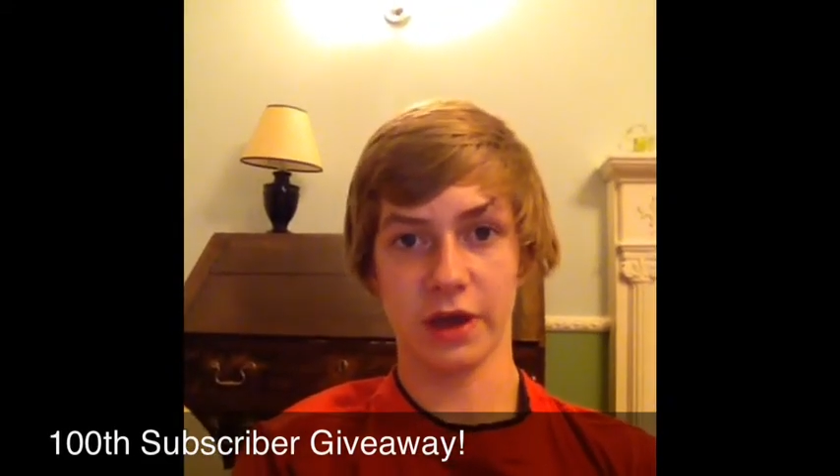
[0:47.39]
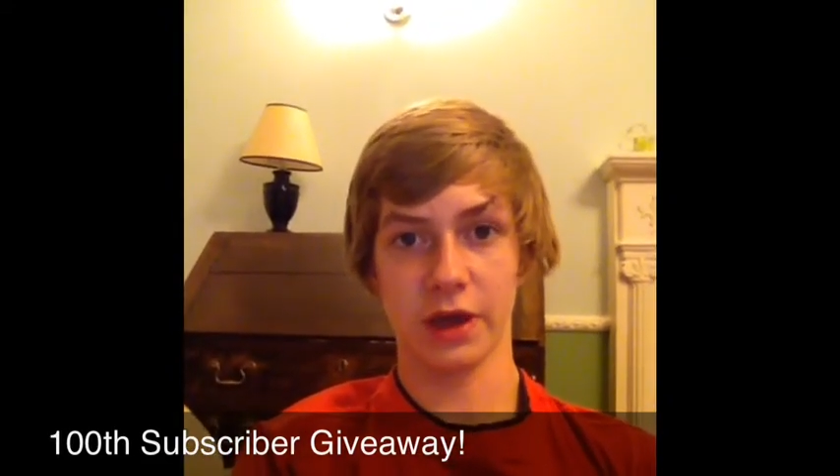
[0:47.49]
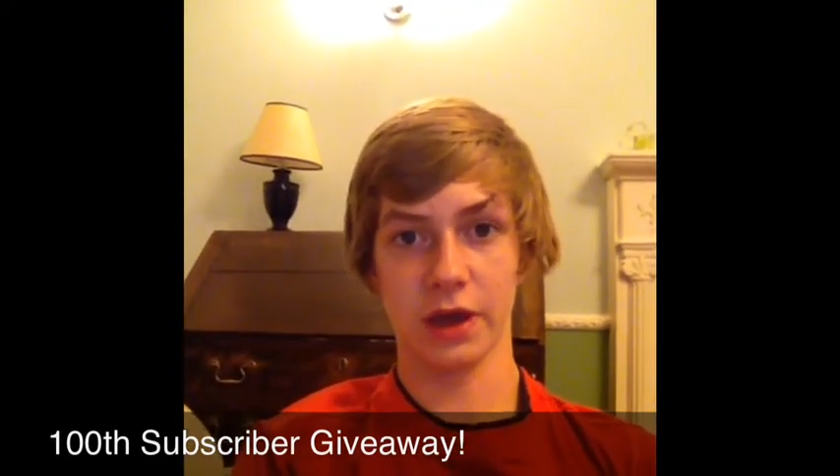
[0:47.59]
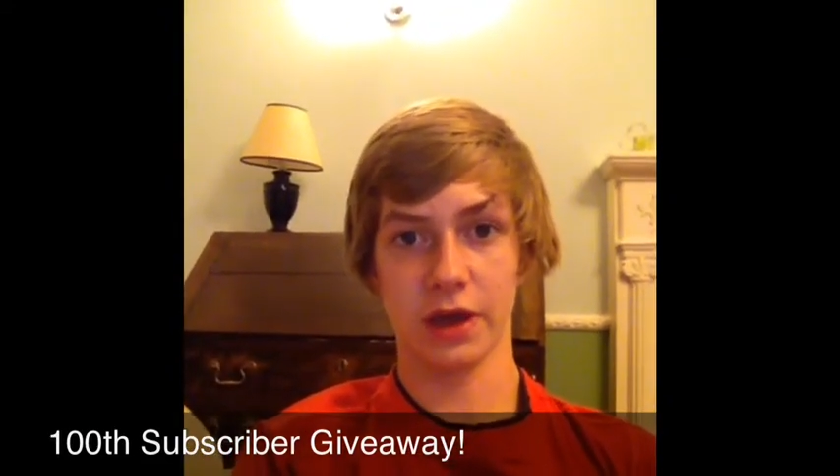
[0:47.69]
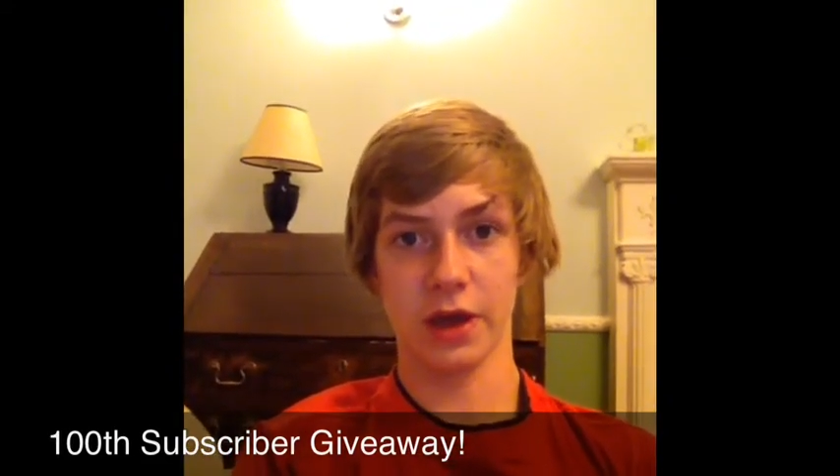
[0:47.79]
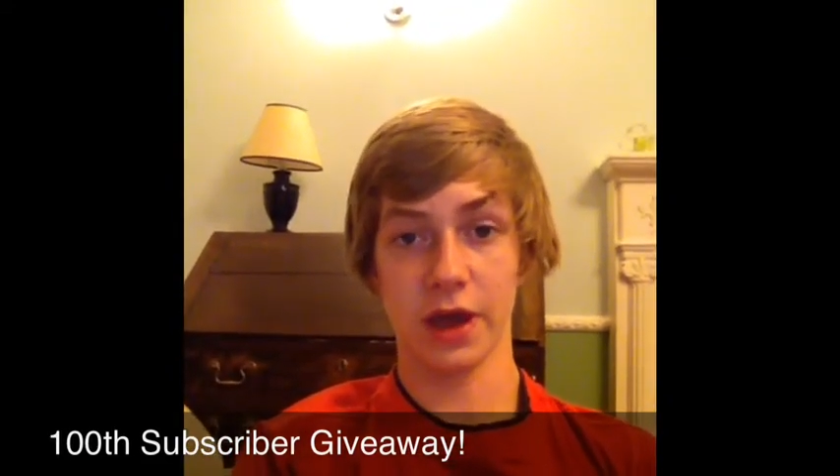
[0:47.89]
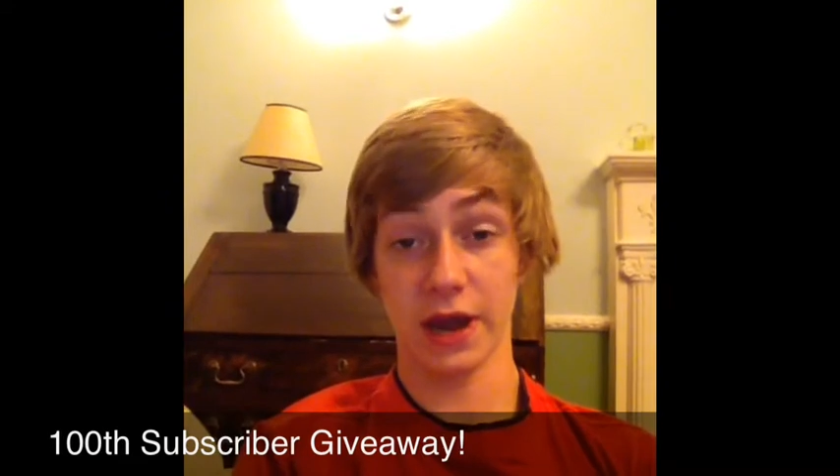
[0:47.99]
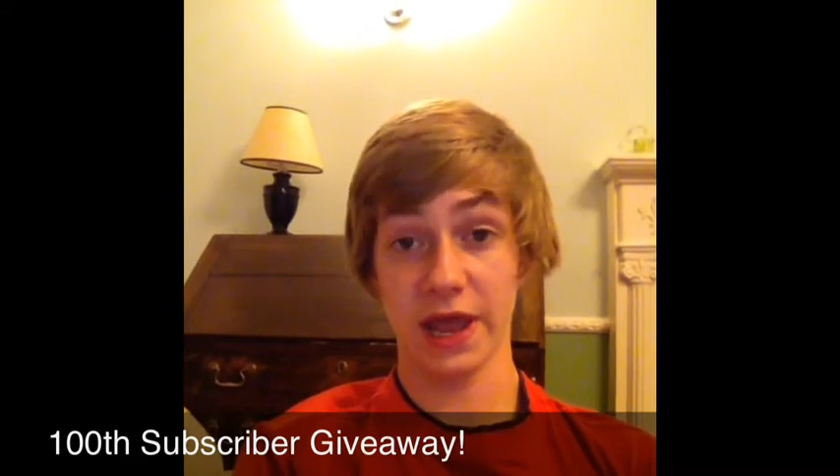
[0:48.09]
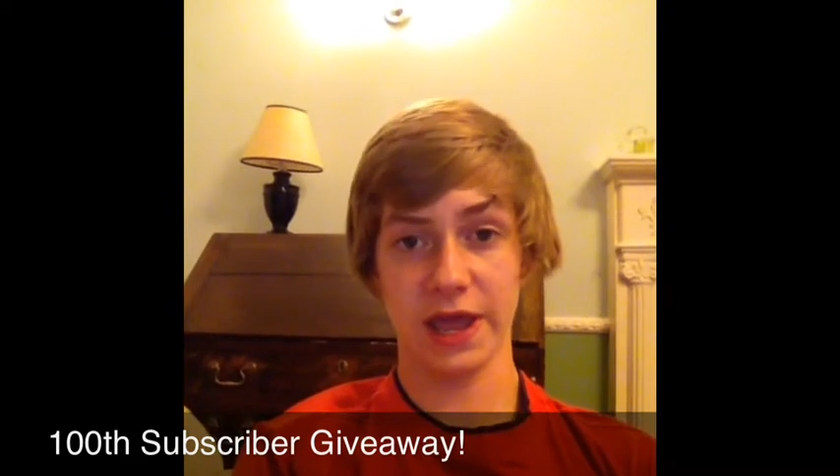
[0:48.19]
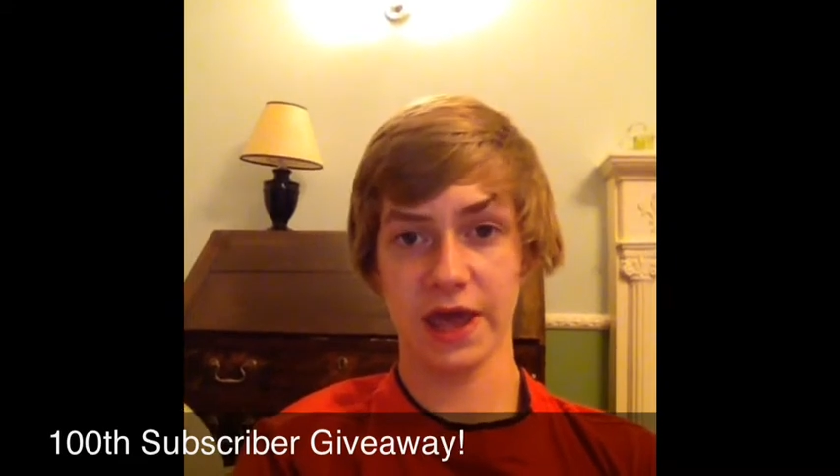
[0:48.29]
an
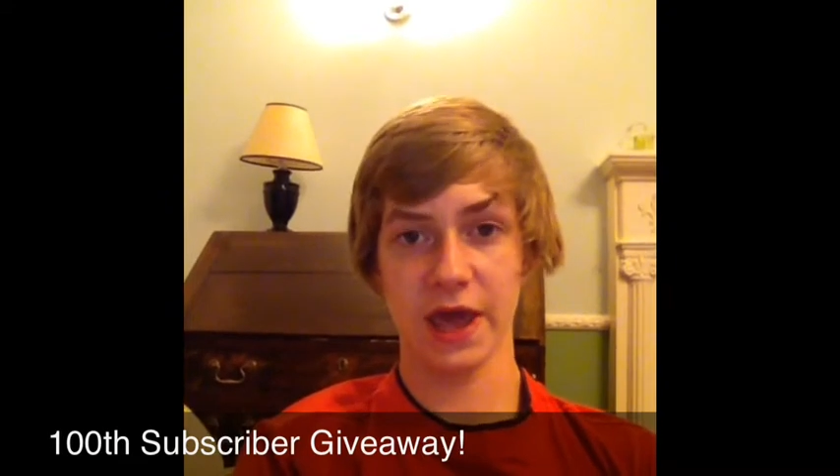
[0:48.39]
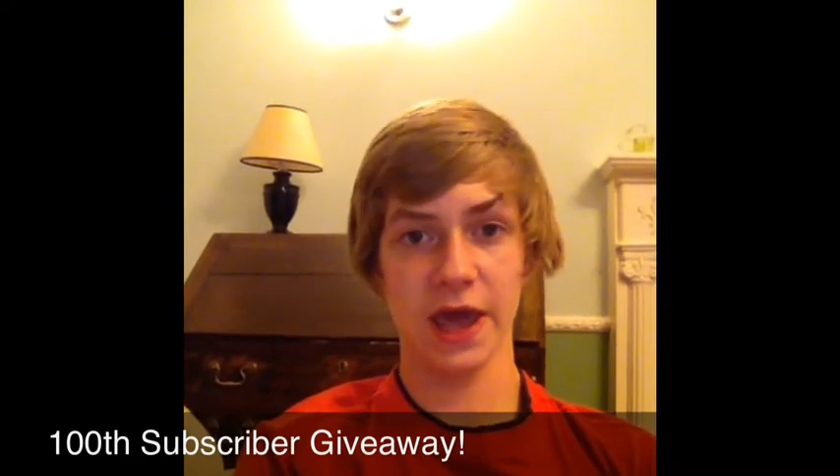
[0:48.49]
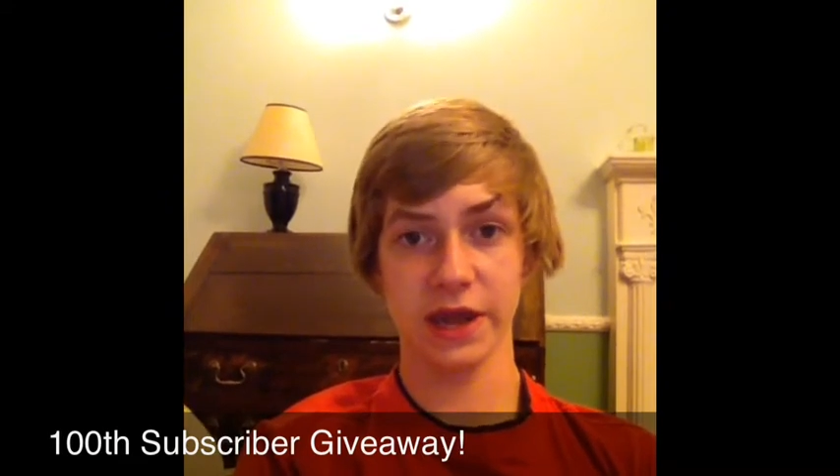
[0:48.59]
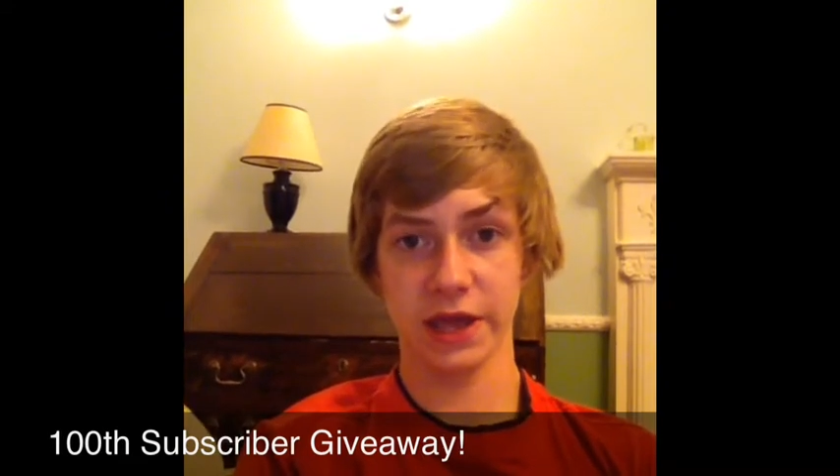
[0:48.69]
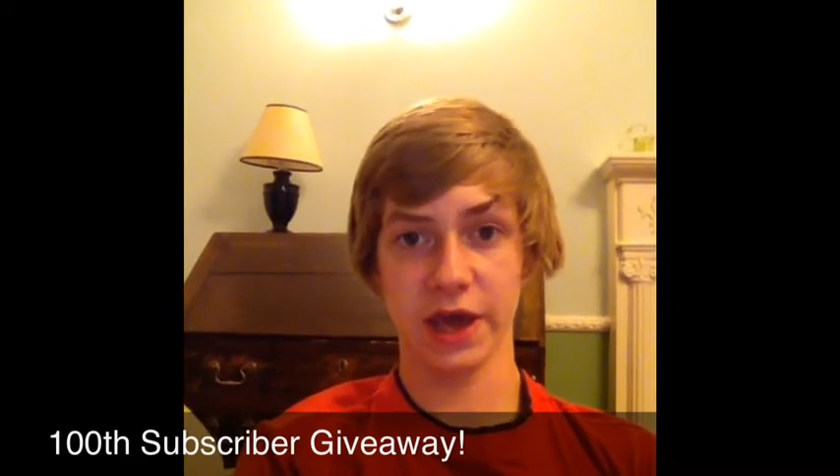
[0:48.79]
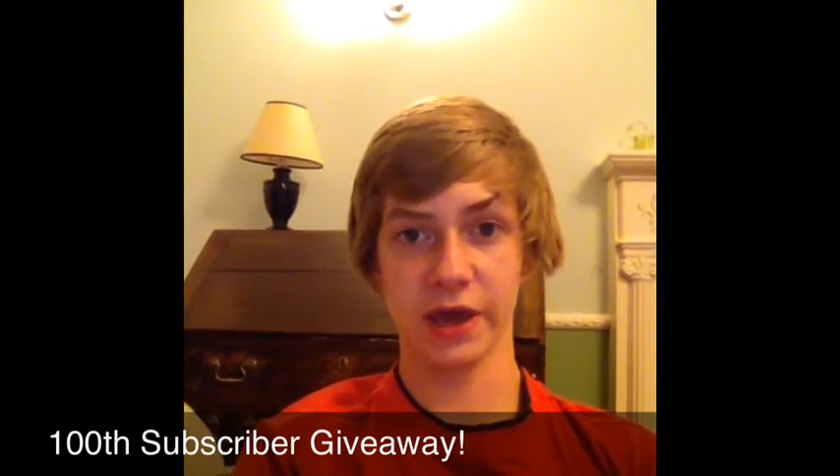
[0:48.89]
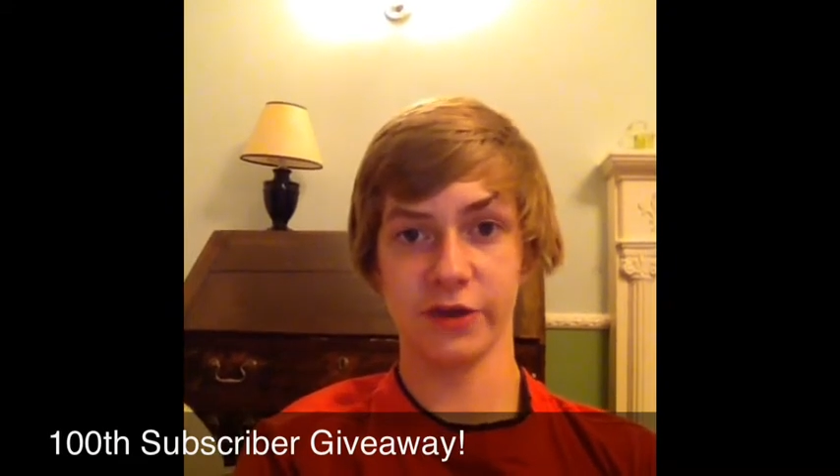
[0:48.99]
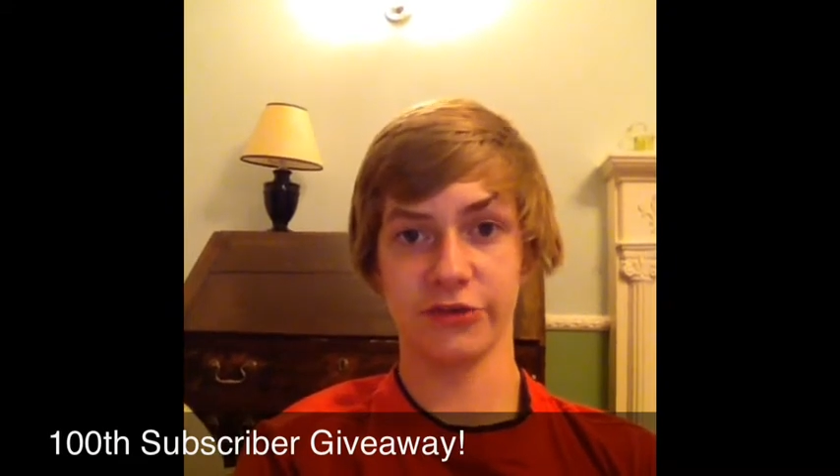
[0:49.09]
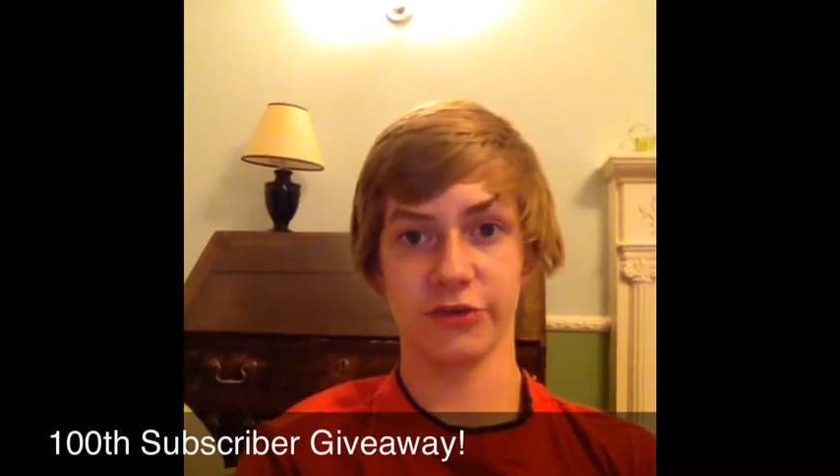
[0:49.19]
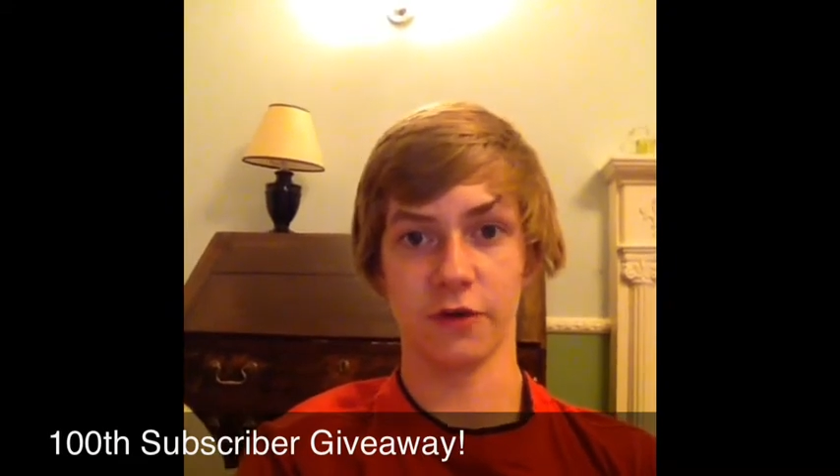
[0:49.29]
any case